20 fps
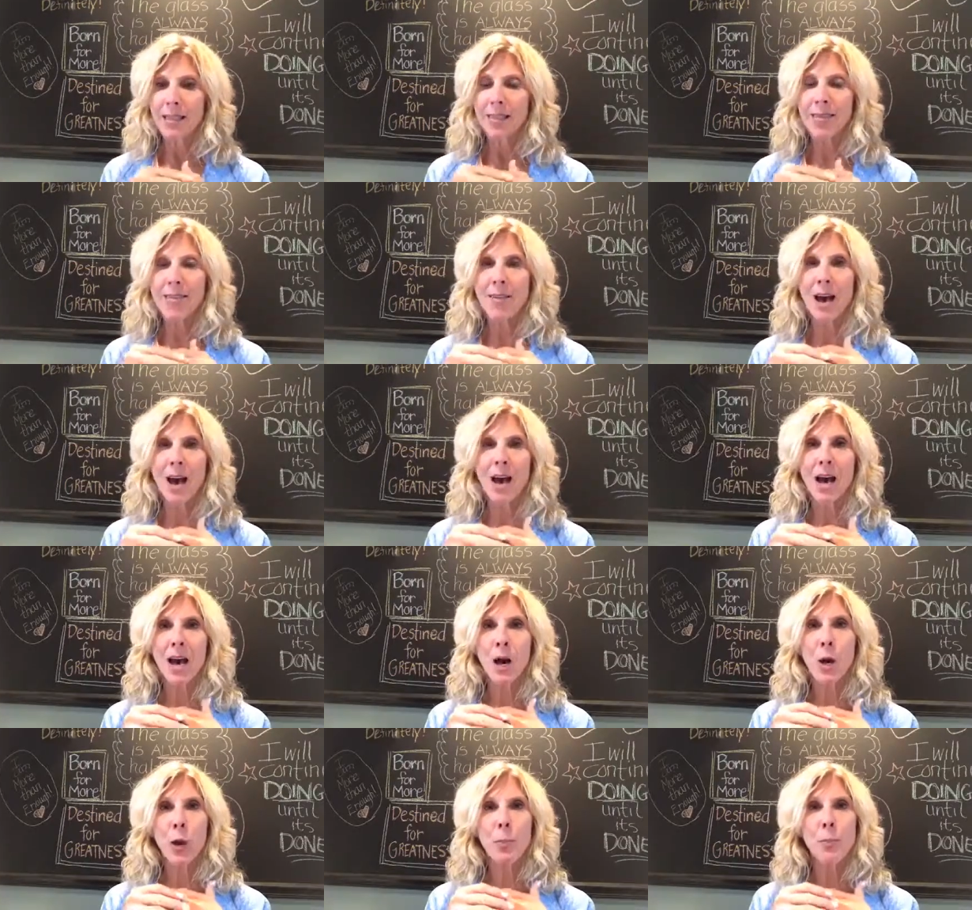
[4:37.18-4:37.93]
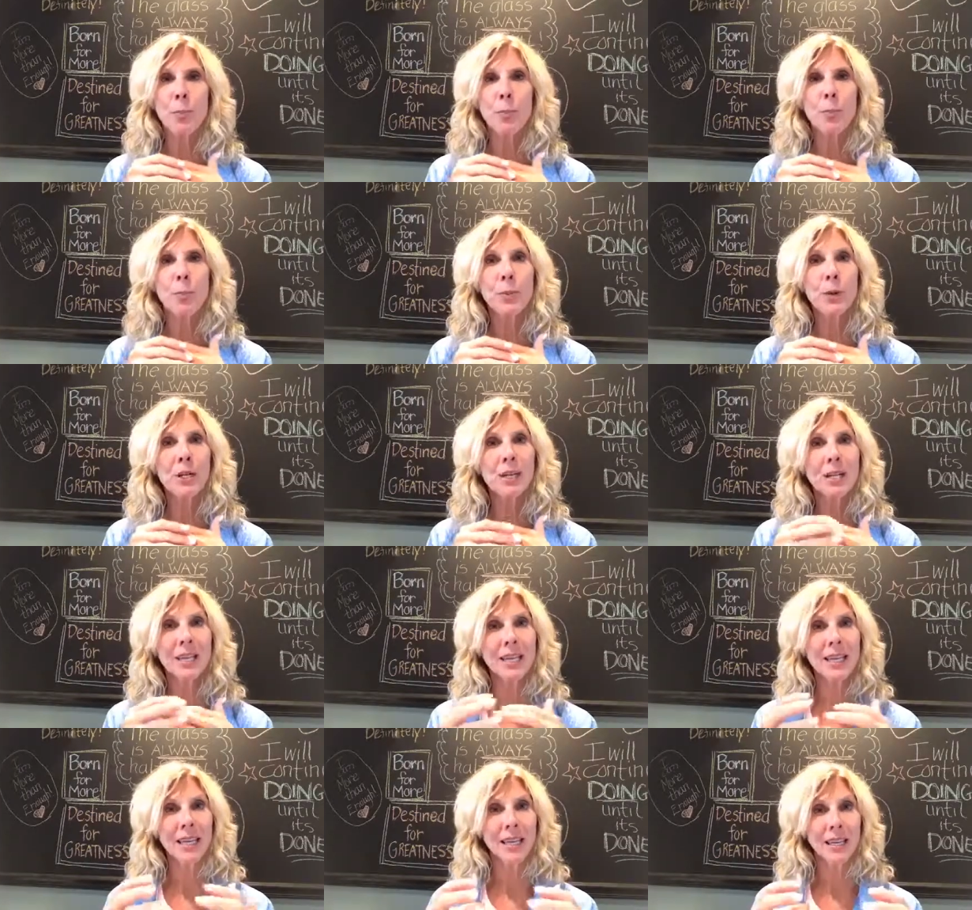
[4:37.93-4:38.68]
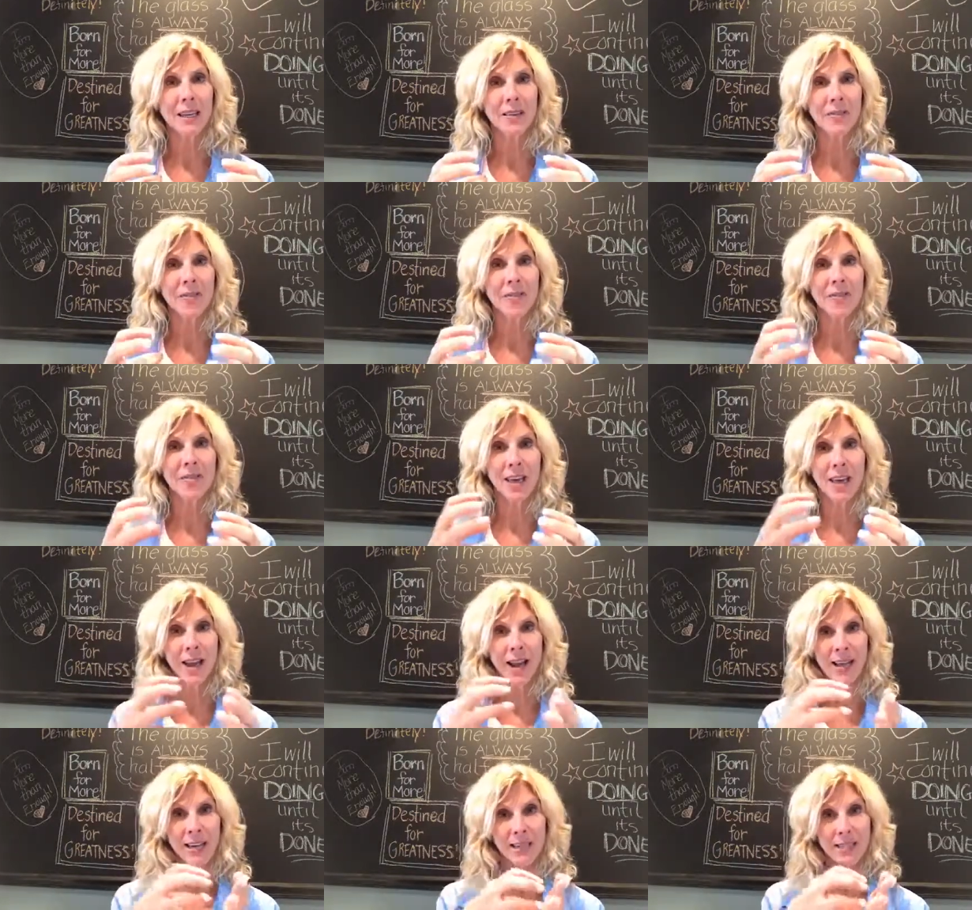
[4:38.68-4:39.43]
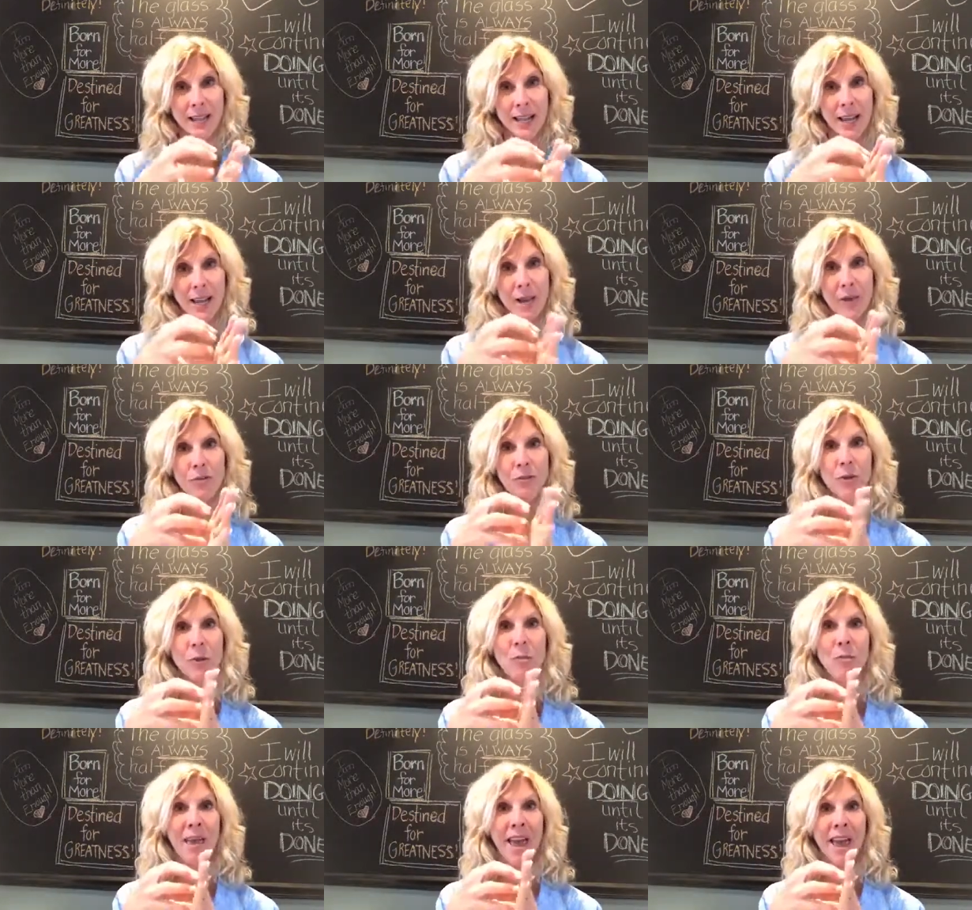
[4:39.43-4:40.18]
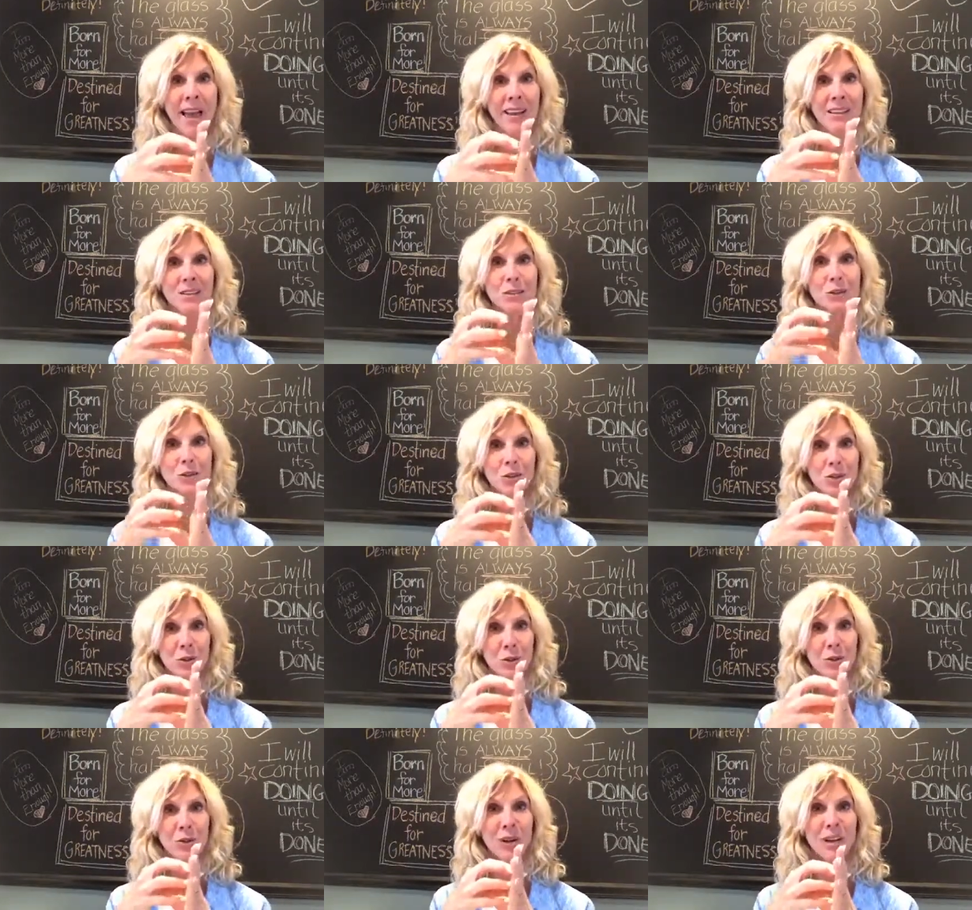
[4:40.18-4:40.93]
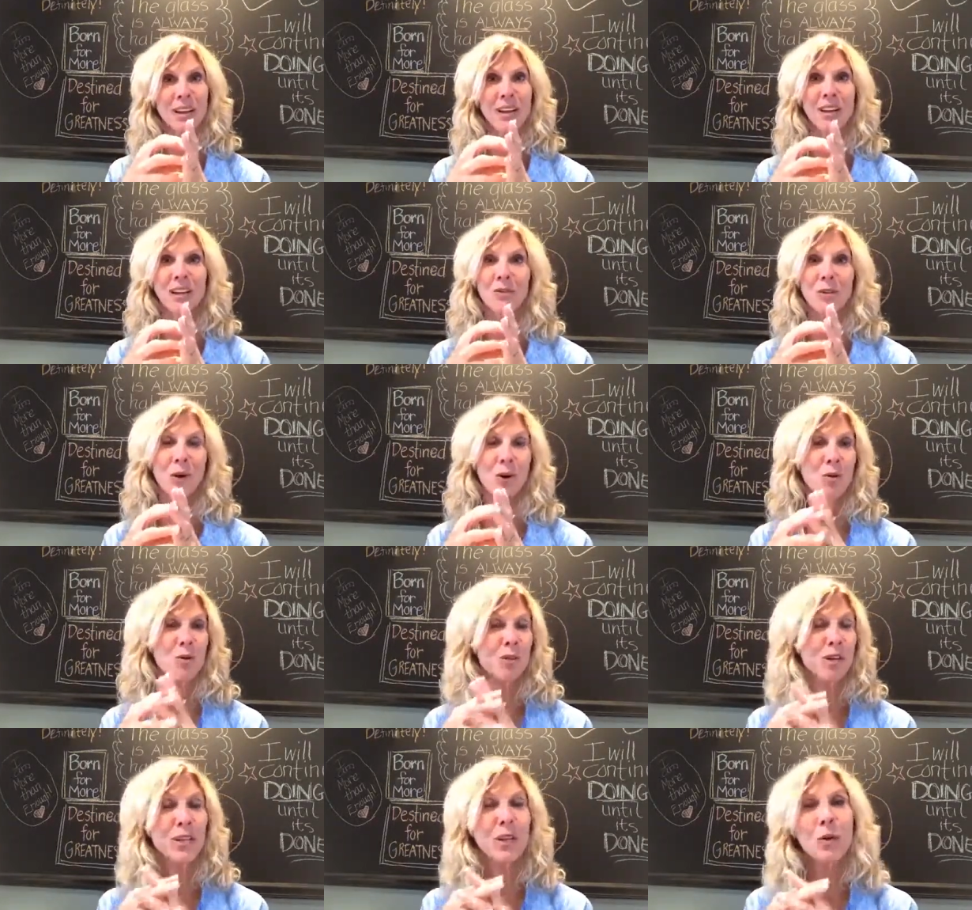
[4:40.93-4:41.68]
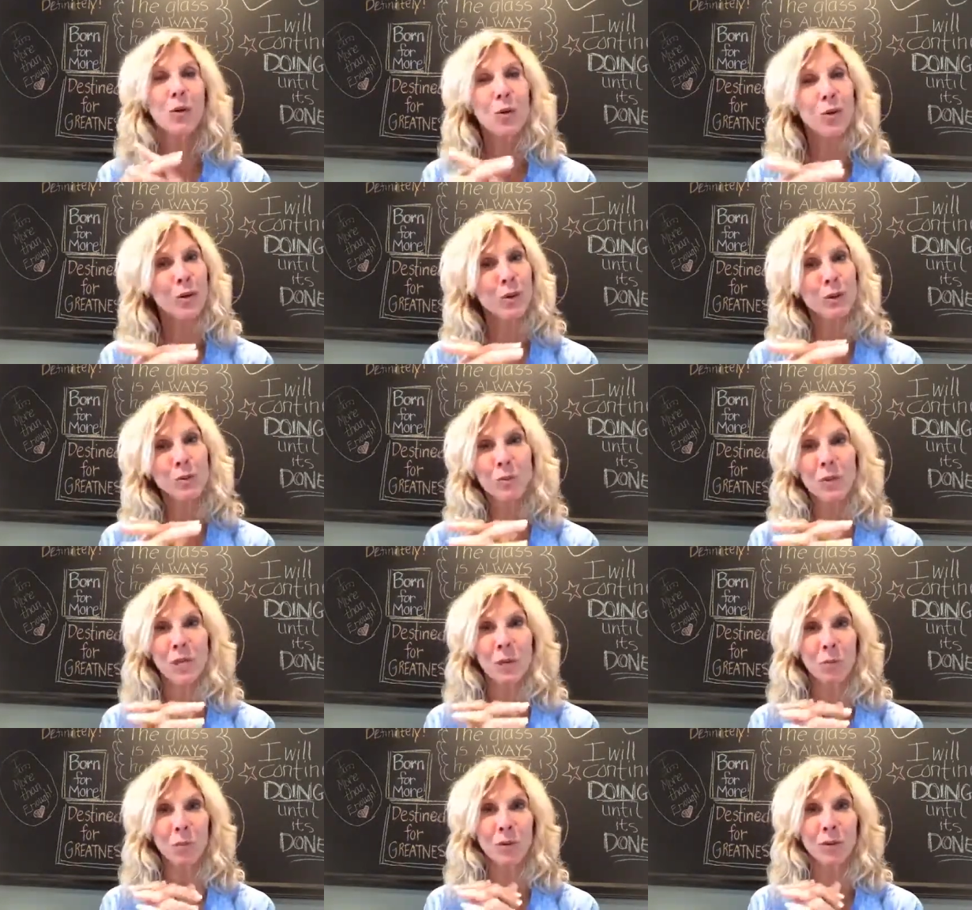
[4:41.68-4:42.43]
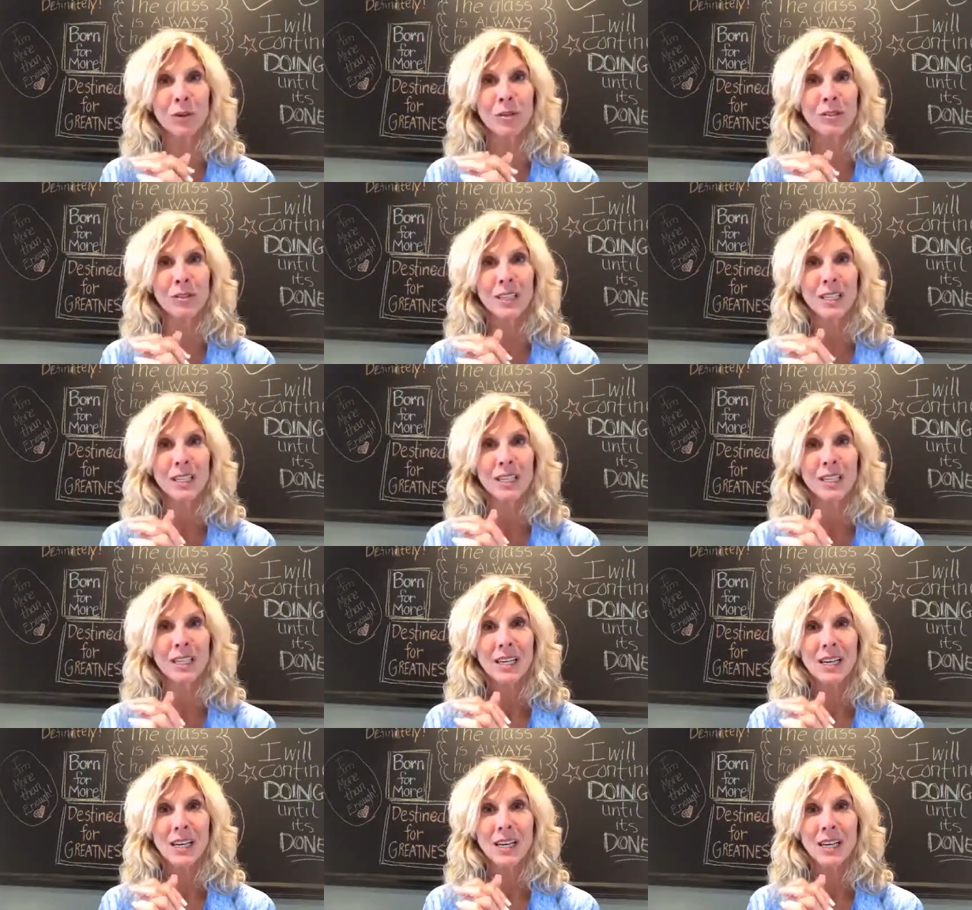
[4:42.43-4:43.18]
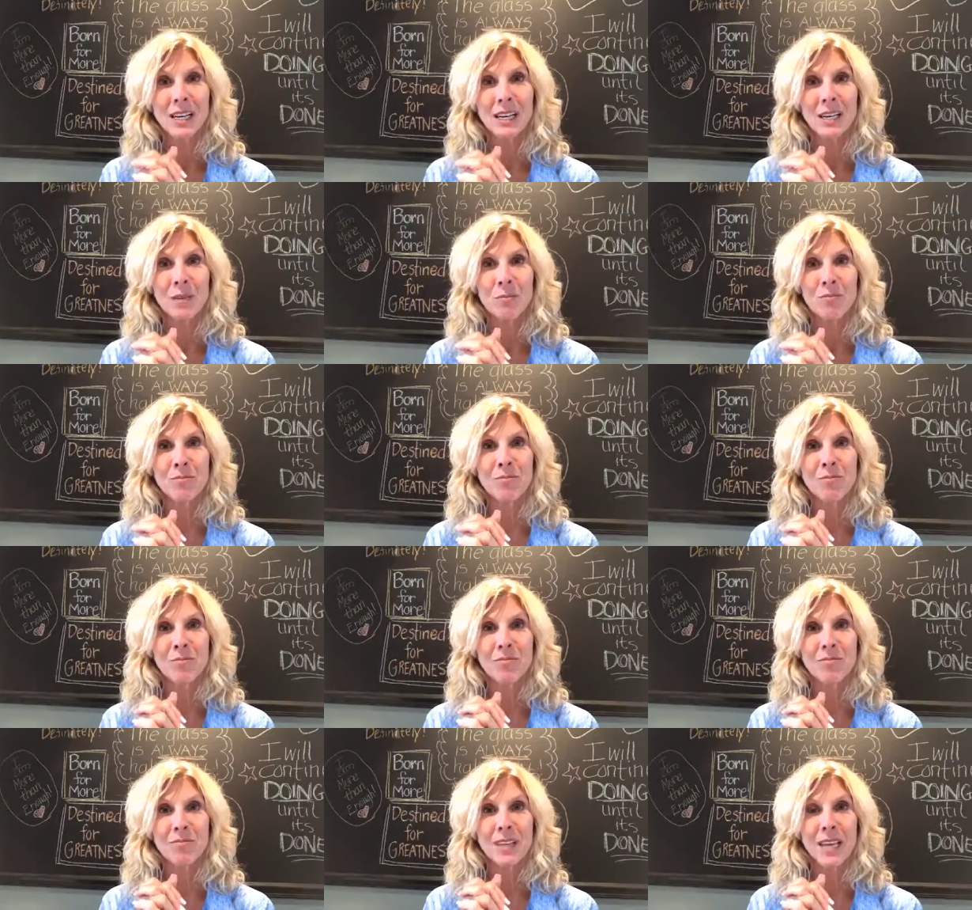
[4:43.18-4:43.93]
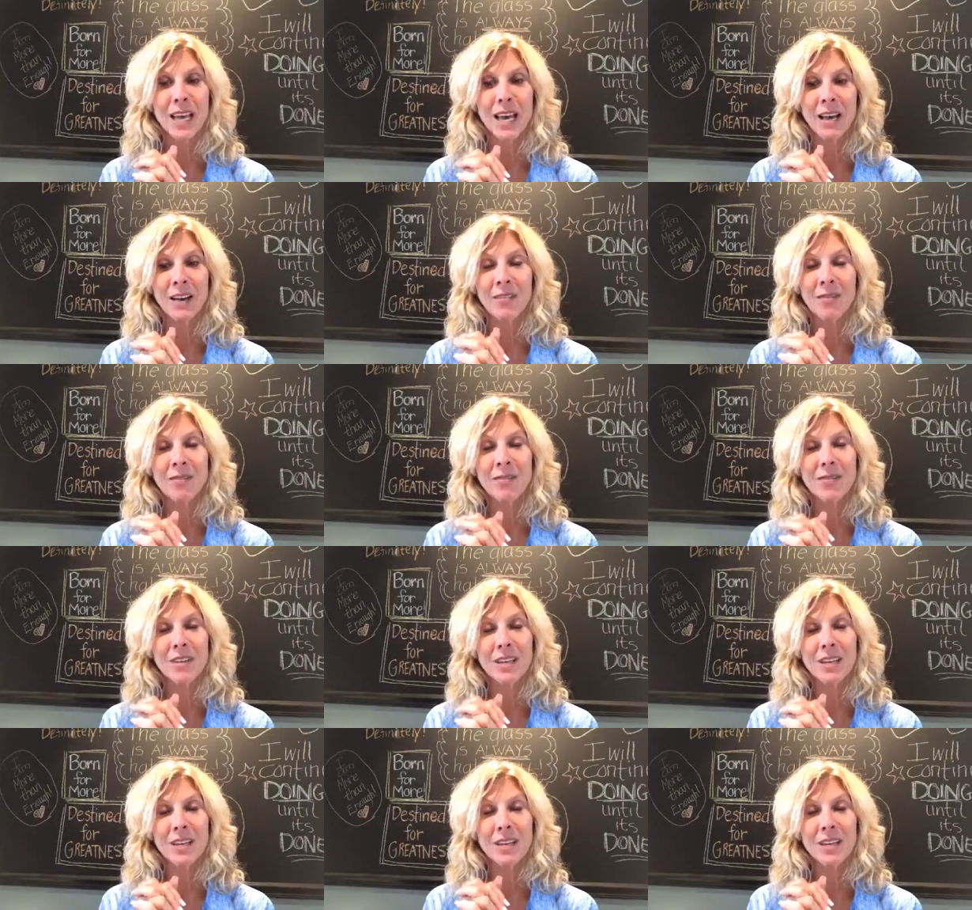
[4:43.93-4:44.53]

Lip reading: the belief that I take from that story of only old people have